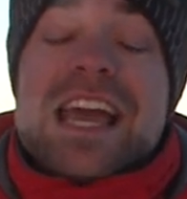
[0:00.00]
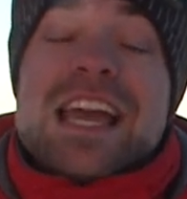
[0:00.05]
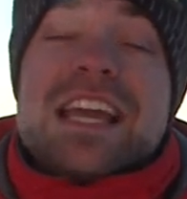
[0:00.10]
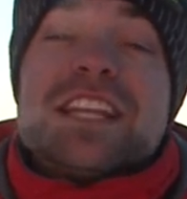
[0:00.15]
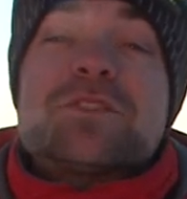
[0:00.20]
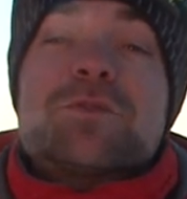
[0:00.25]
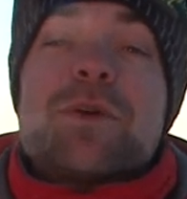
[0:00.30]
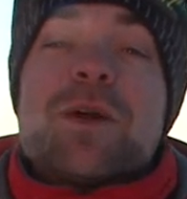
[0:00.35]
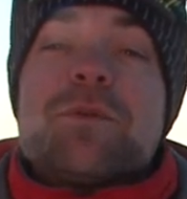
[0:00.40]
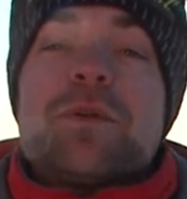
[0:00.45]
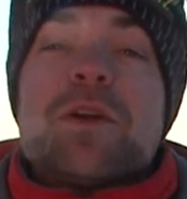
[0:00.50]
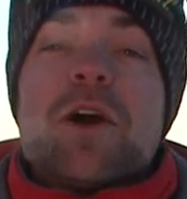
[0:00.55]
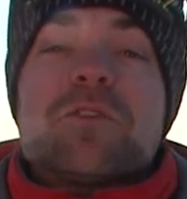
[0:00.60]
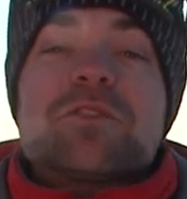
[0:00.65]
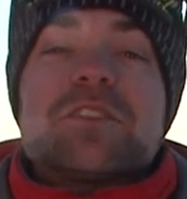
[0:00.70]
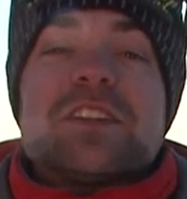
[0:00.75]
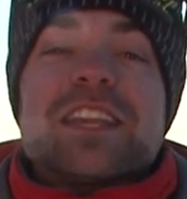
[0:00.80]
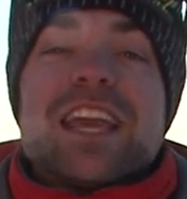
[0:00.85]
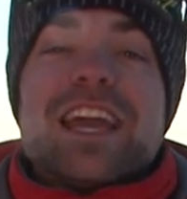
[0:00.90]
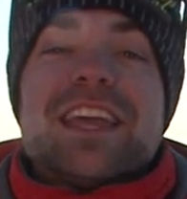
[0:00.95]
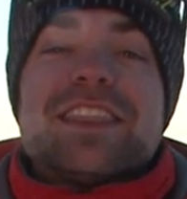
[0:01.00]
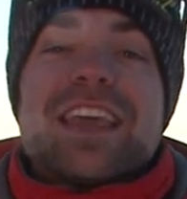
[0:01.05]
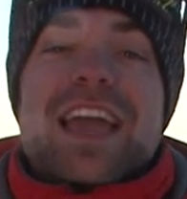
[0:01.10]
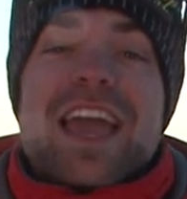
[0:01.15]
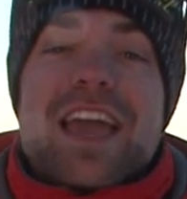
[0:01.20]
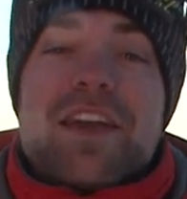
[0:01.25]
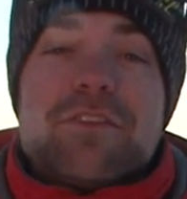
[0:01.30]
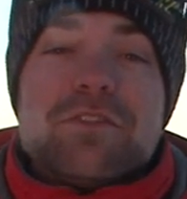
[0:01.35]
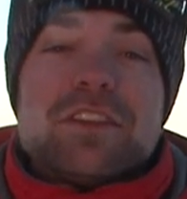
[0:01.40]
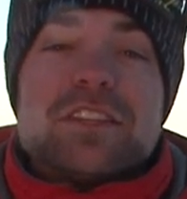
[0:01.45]
It's when we often get the
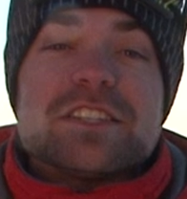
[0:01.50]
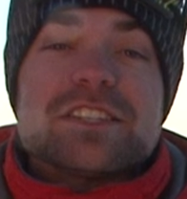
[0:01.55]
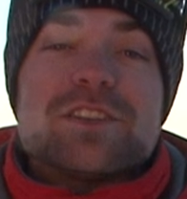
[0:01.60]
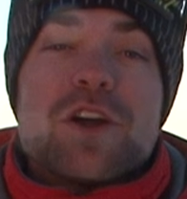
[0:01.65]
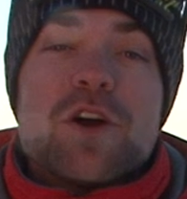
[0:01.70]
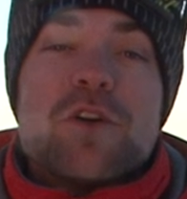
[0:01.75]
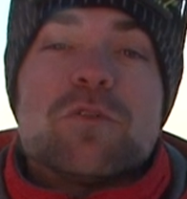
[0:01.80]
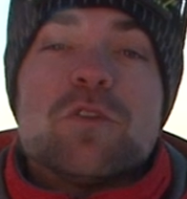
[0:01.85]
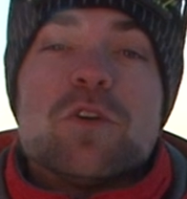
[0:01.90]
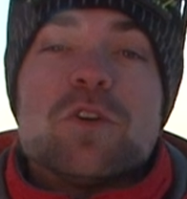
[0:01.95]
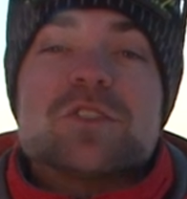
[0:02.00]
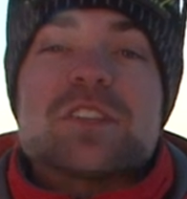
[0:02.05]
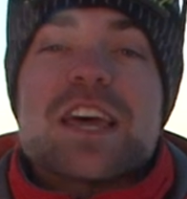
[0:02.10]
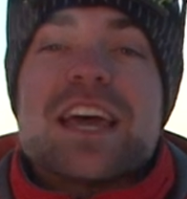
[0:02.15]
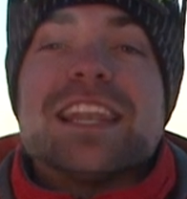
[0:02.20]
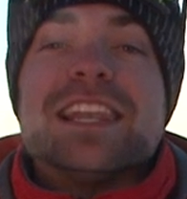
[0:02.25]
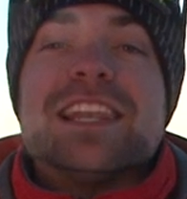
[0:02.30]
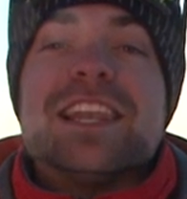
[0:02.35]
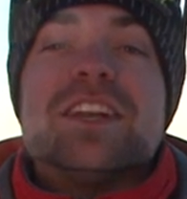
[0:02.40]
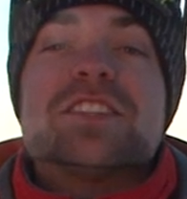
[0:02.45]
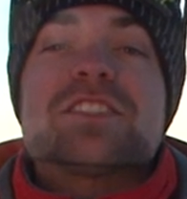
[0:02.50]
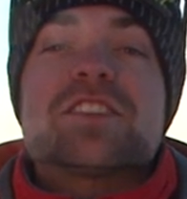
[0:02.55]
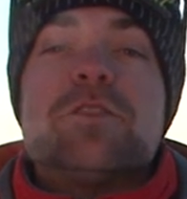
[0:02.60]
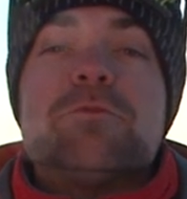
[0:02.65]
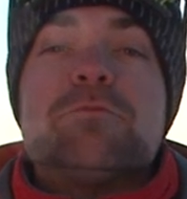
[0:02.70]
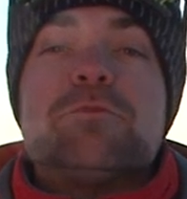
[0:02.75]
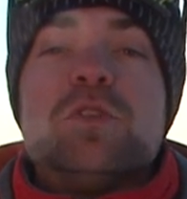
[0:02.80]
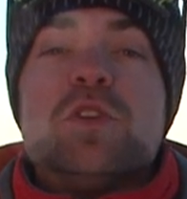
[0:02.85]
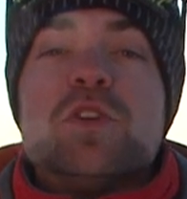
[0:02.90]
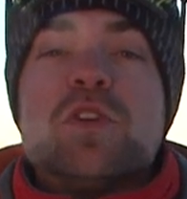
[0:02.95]
heaviest snowfalls and lots
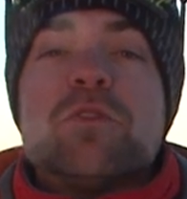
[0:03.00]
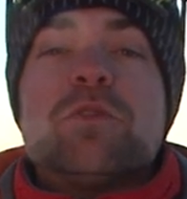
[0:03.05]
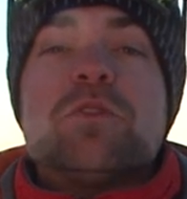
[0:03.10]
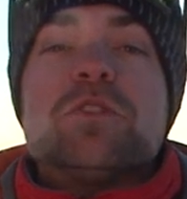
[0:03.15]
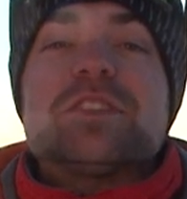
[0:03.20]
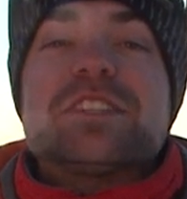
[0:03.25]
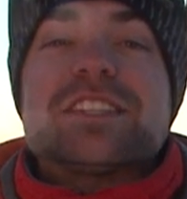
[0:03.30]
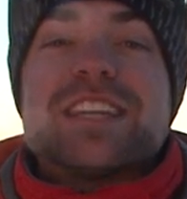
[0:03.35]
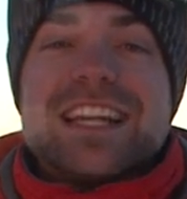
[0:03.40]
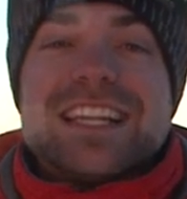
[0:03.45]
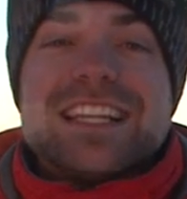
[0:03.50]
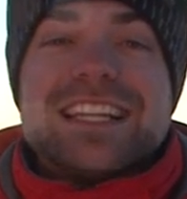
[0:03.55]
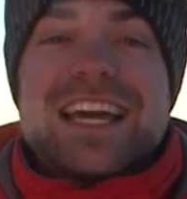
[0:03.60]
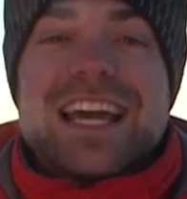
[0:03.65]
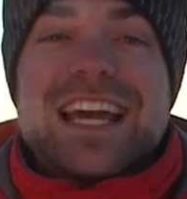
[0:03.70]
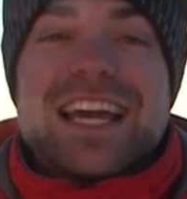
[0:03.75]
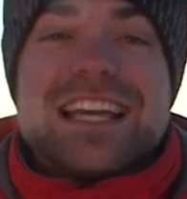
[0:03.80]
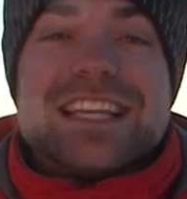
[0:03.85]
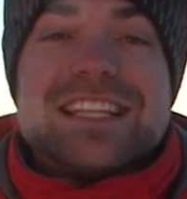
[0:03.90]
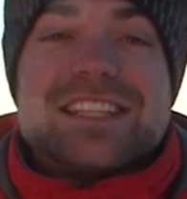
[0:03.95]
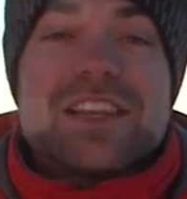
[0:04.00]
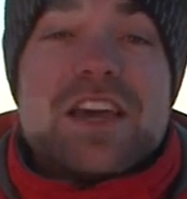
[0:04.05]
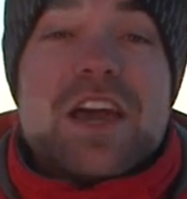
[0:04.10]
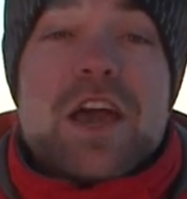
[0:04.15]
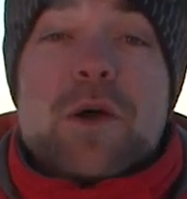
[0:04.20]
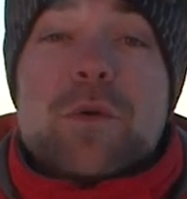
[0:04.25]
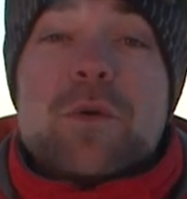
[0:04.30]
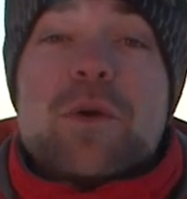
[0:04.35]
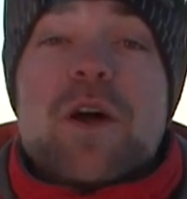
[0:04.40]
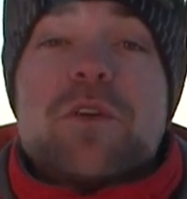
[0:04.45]
of beautiful sunny days.
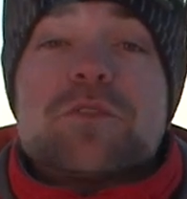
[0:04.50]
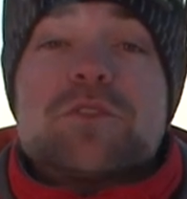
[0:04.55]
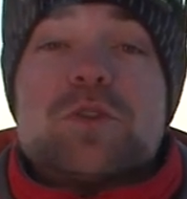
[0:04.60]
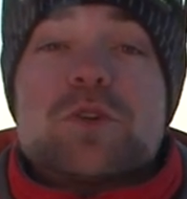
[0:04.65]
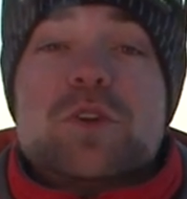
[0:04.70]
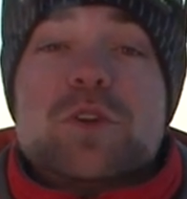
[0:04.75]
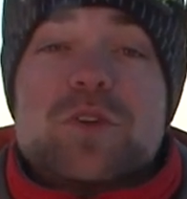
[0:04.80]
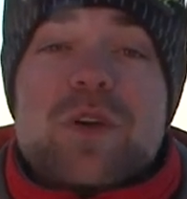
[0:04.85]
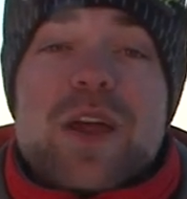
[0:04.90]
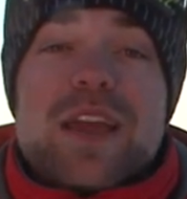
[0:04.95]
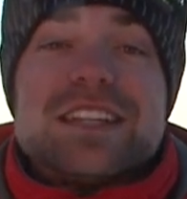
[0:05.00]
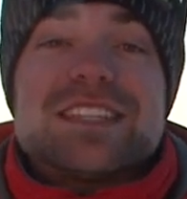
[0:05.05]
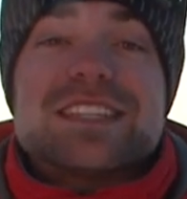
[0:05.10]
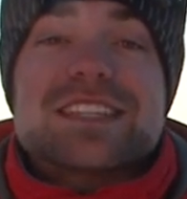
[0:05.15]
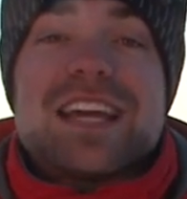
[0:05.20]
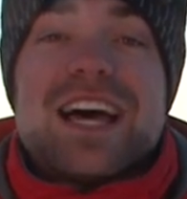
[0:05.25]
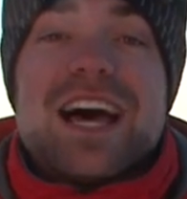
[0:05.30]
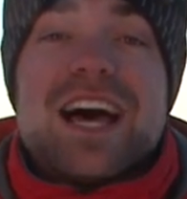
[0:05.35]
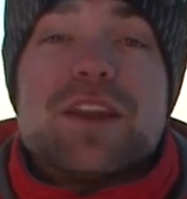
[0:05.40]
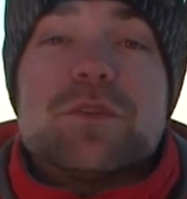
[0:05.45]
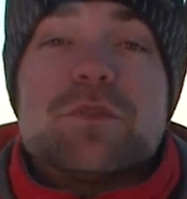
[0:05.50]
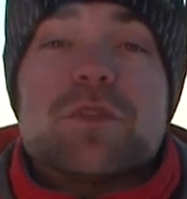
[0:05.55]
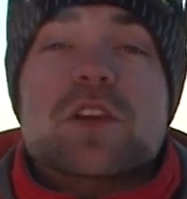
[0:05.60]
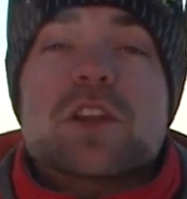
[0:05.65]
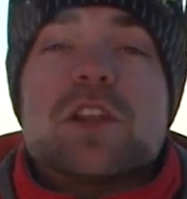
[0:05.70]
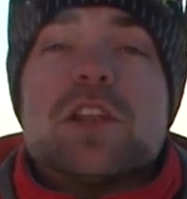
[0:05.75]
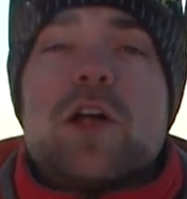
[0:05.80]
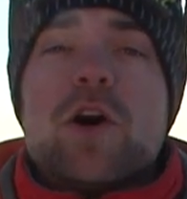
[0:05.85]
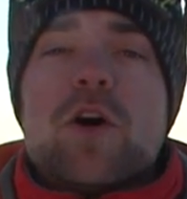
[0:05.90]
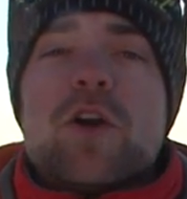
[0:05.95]
We're off to a great start with a
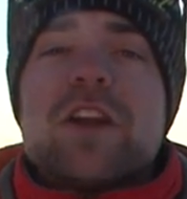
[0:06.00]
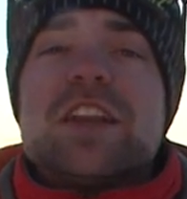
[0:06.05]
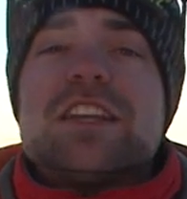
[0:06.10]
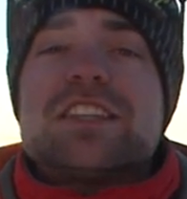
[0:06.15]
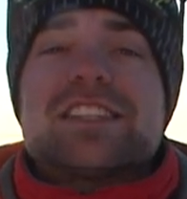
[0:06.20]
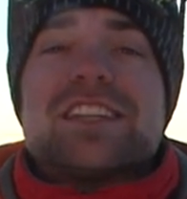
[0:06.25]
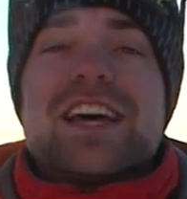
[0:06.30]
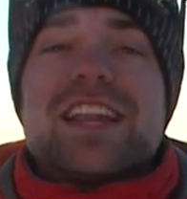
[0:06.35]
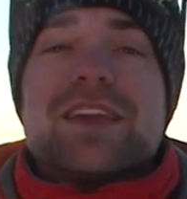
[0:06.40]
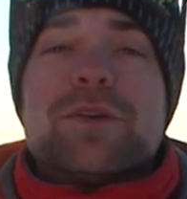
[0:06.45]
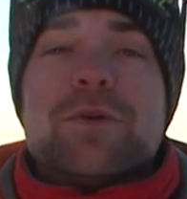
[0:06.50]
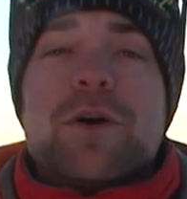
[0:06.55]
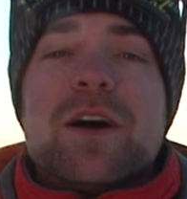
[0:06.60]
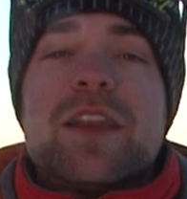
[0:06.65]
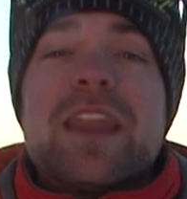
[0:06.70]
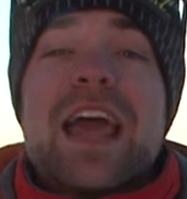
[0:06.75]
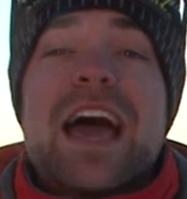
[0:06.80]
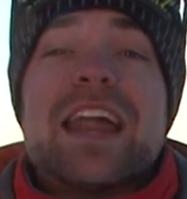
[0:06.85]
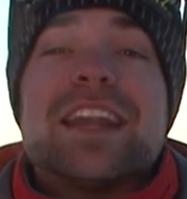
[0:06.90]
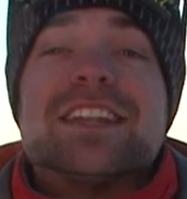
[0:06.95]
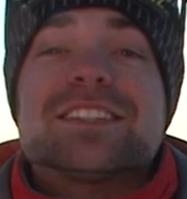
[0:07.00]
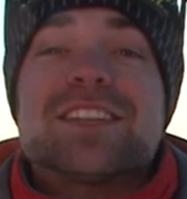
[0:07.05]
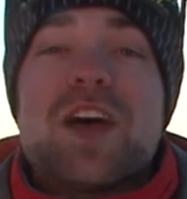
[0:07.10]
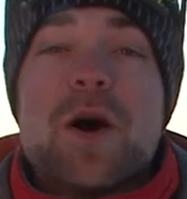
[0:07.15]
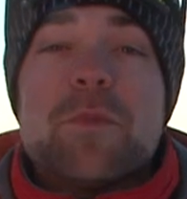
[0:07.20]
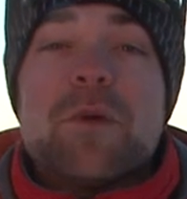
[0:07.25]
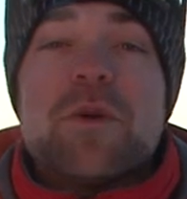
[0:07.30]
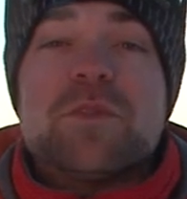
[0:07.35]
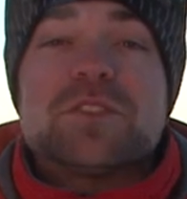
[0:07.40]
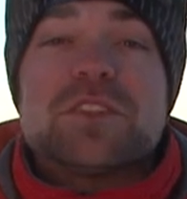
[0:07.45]
glorious sunny one and a
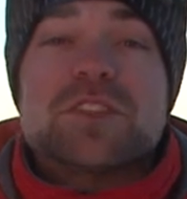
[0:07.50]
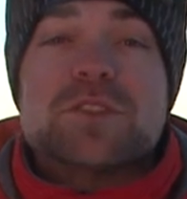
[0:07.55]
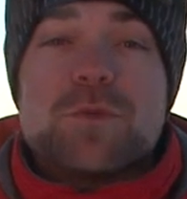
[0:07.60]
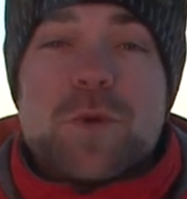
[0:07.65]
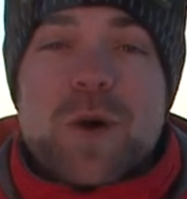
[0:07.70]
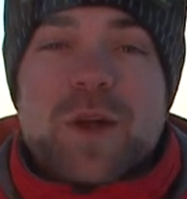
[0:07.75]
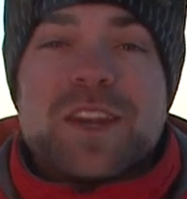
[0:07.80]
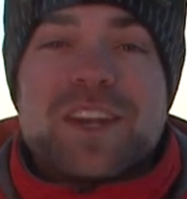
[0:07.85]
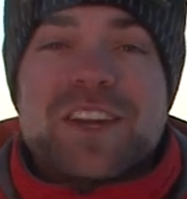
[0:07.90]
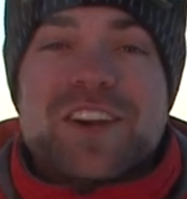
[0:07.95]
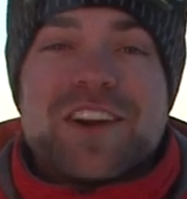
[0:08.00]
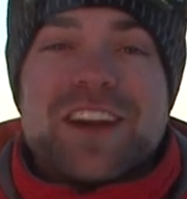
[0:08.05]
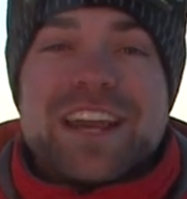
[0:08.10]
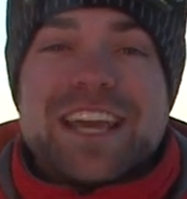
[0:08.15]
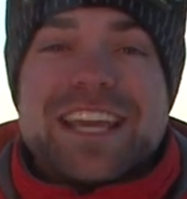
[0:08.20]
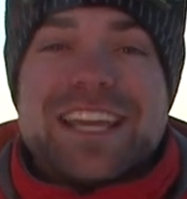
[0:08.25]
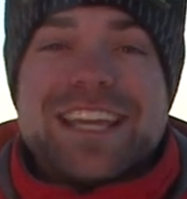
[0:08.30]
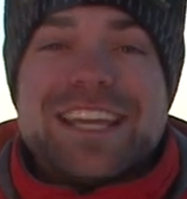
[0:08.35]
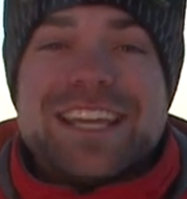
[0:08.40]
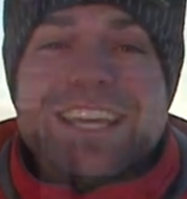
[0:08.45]
top of just one degree.